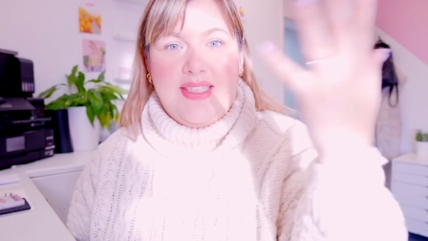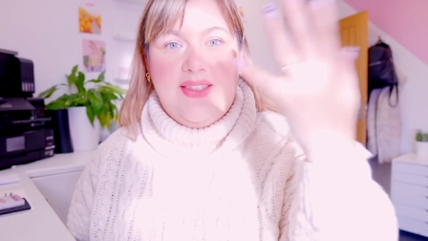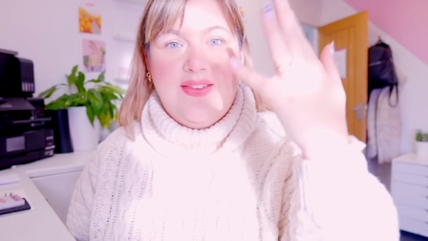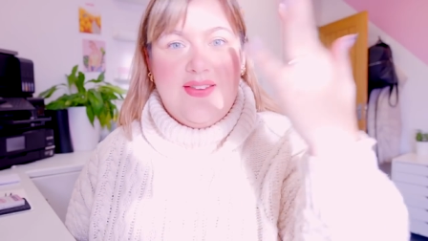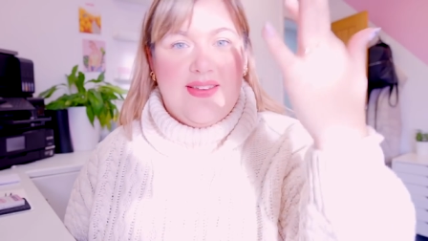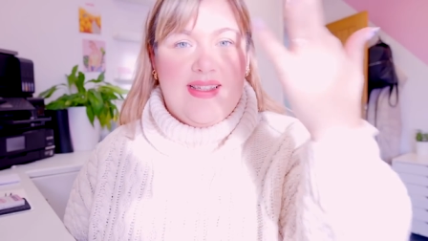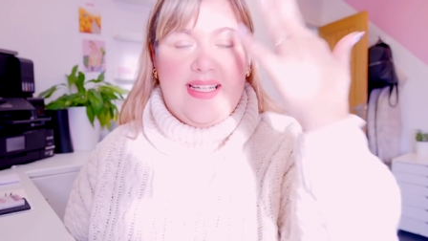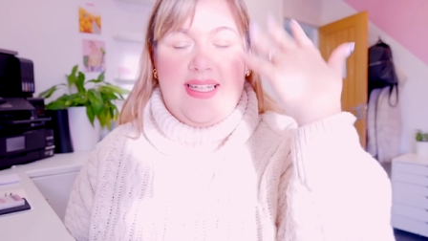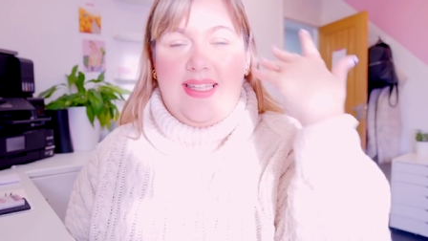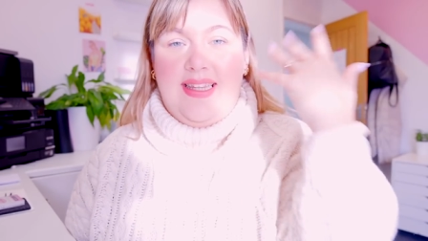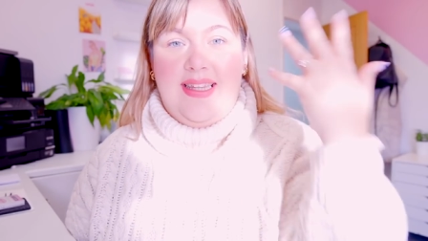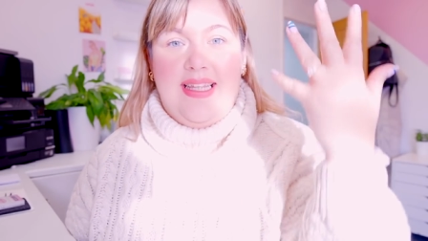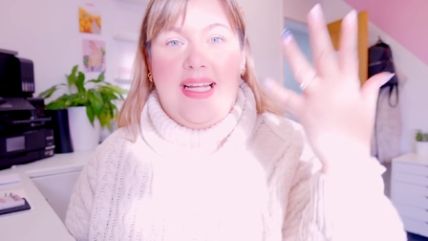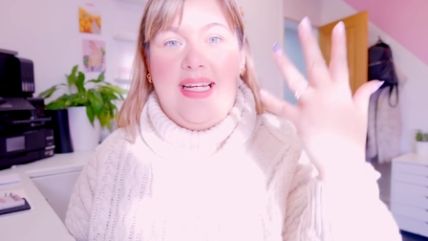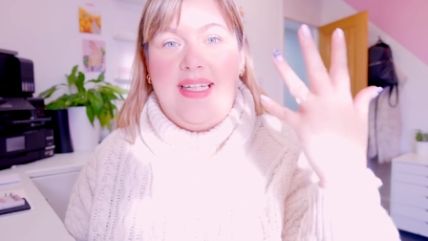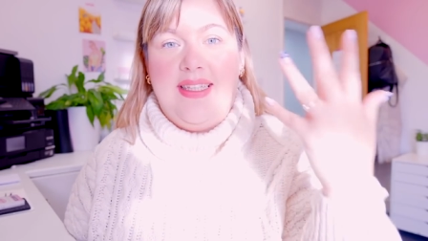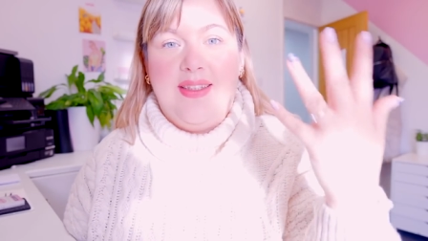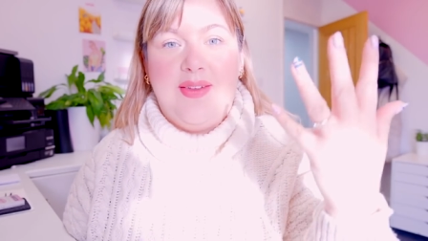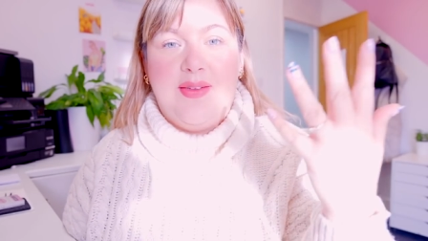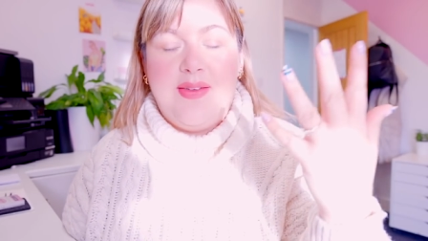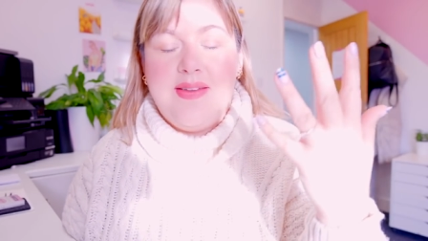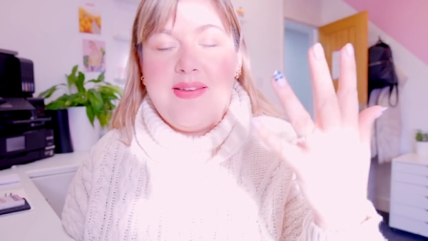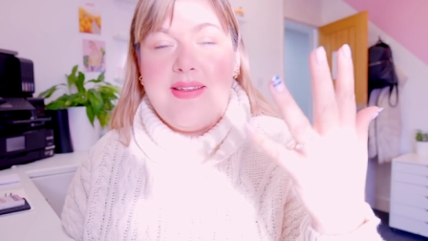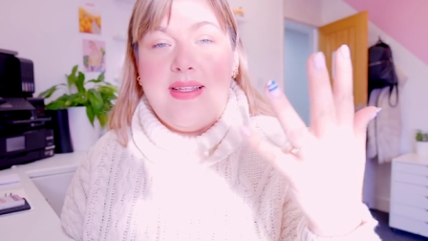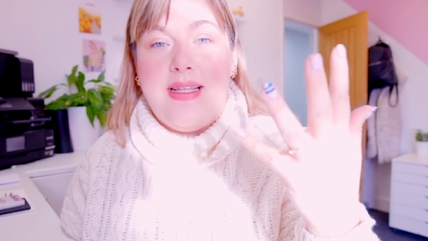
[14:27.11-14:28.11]
just like
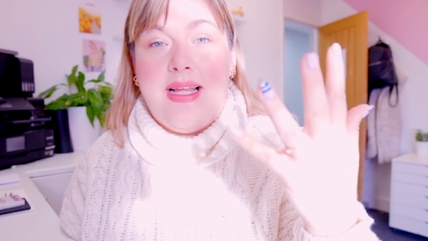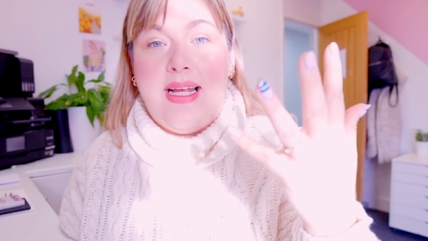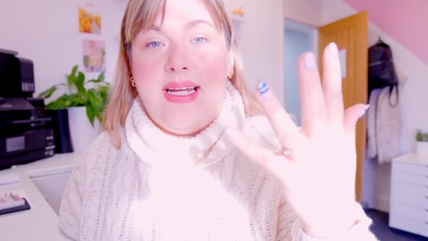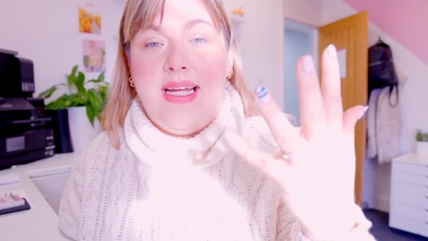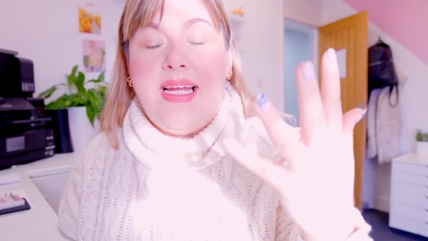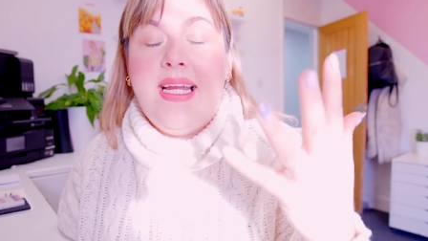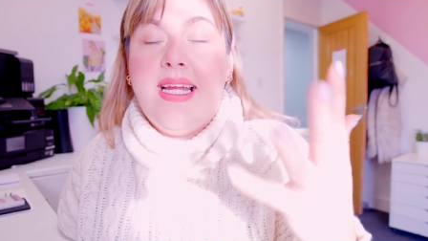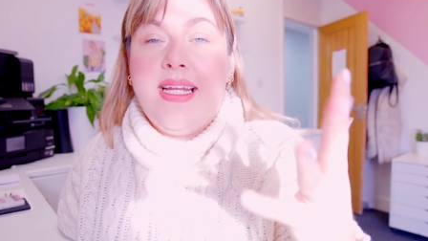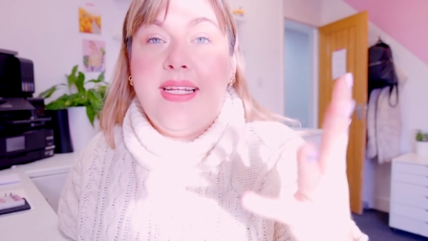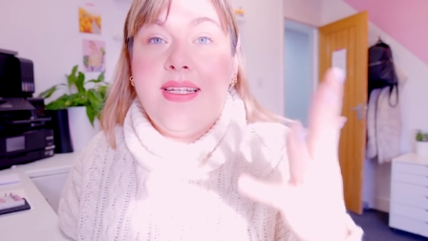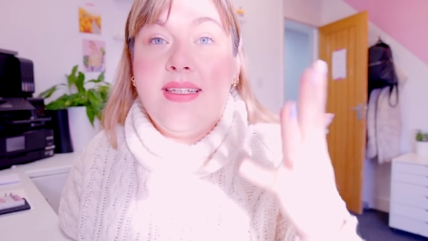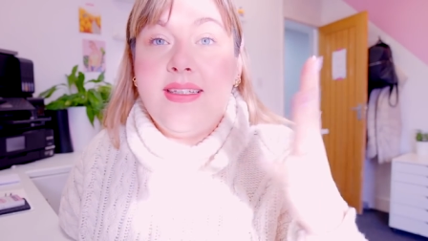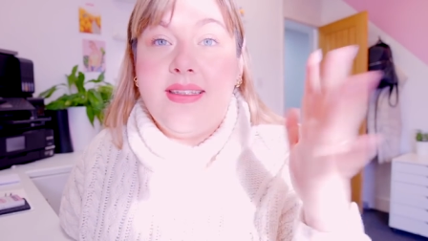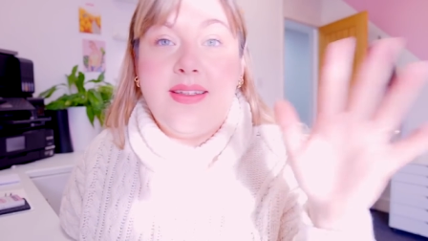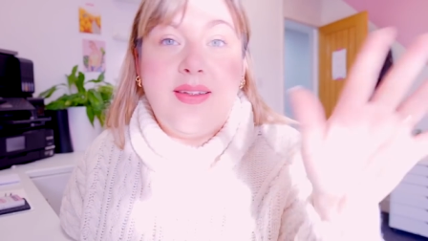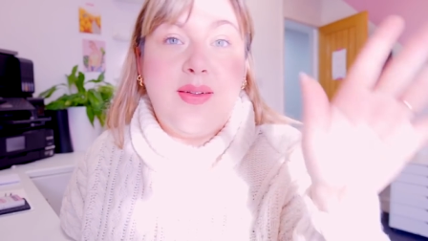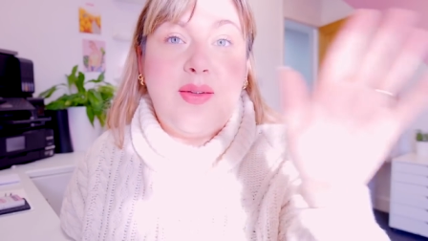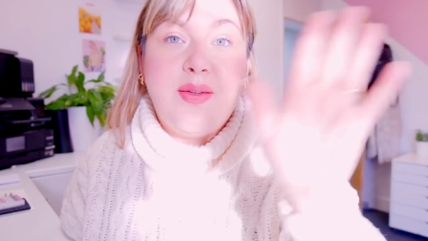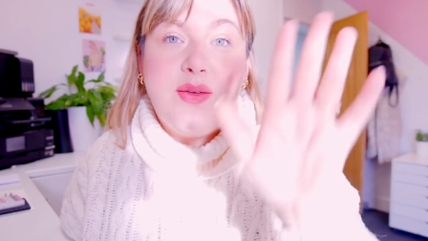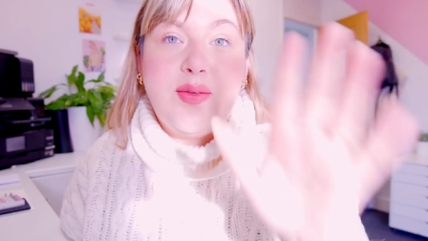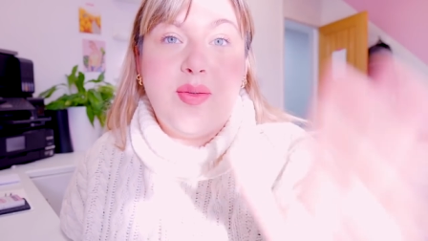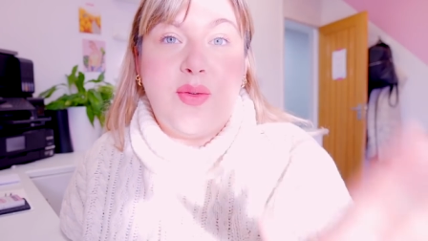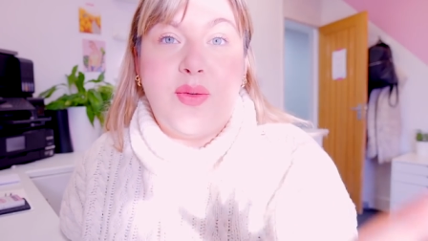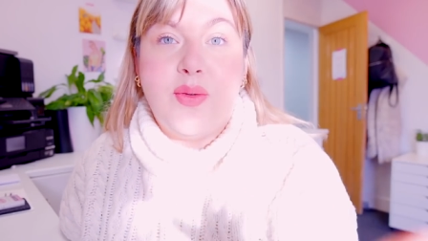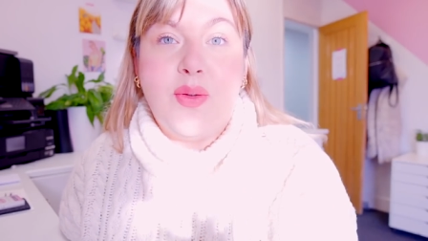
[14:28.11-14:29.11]
letting loads of light in and
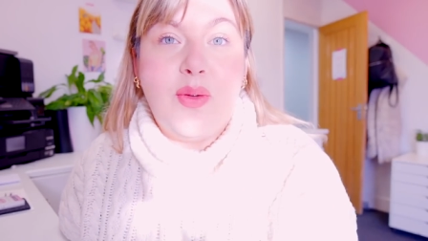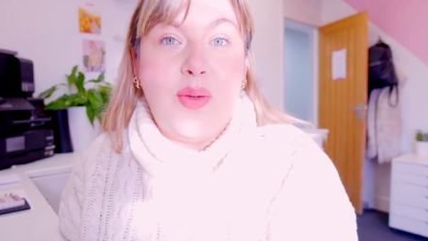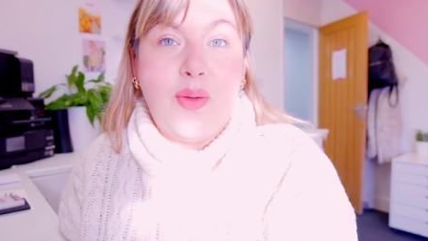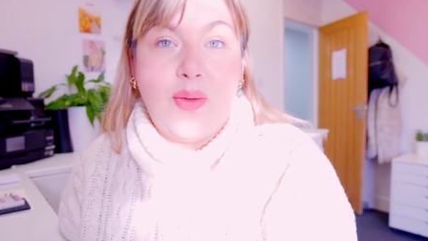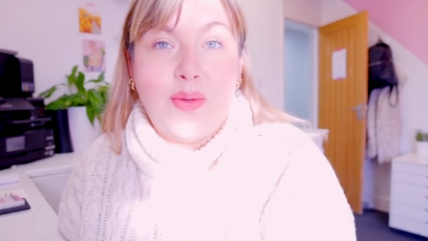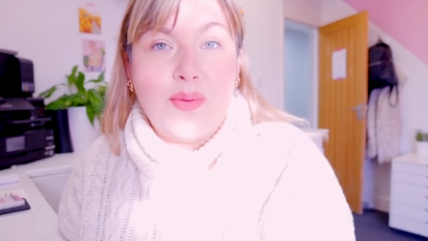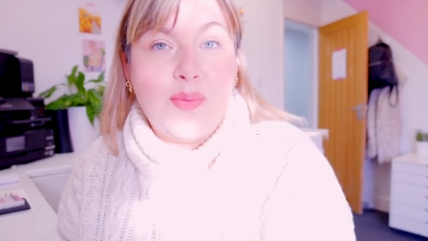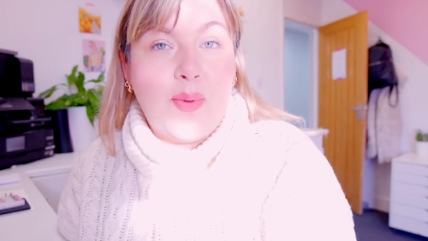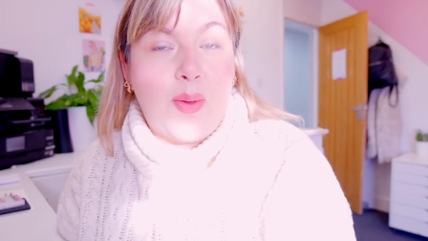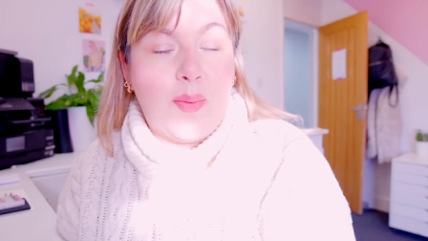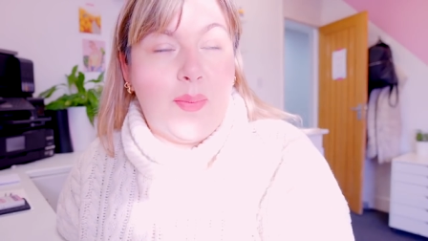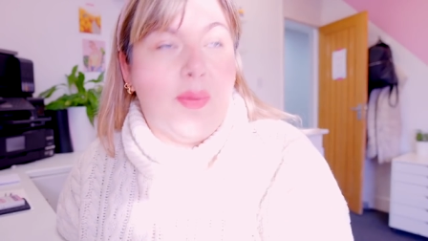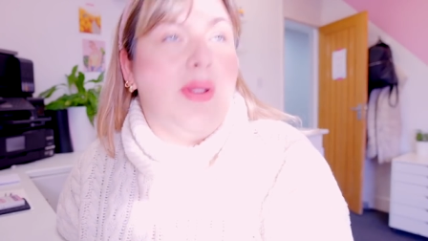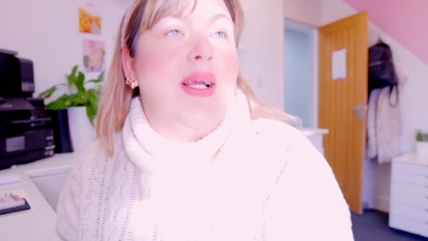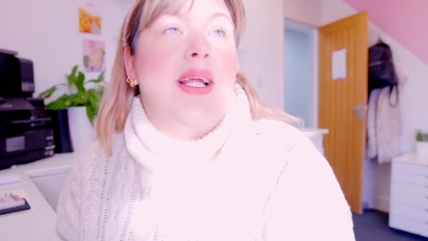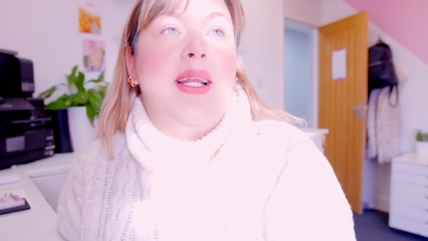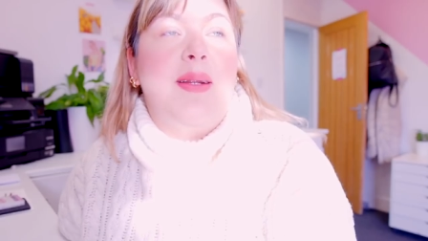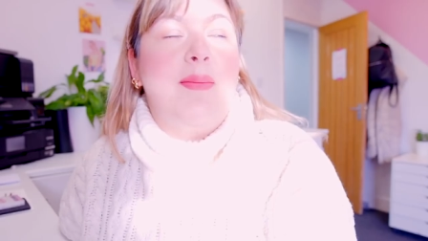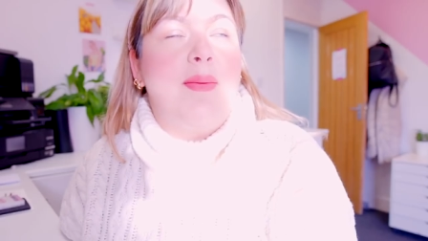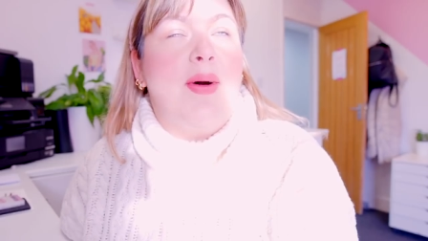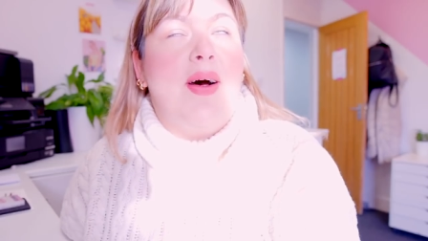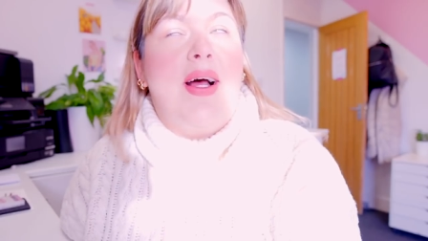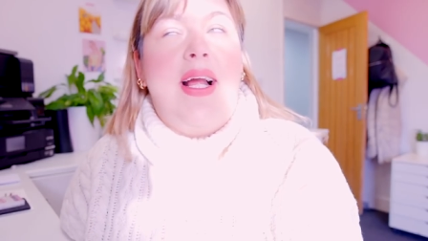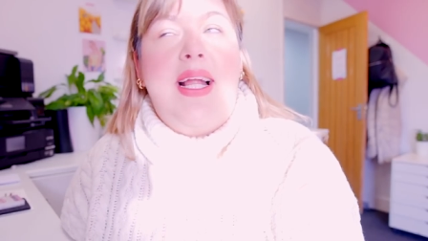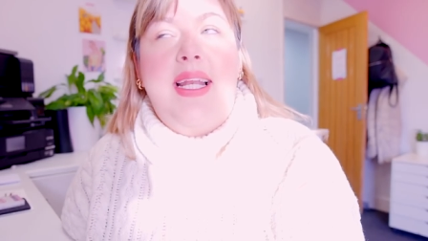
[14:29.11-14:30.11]
they don't close properly
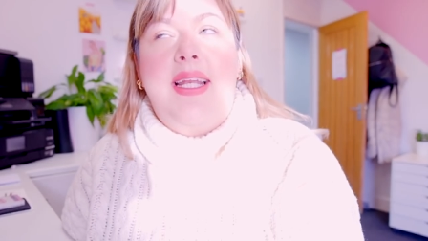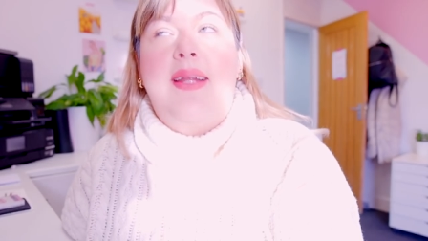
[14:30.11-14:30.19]
anymore.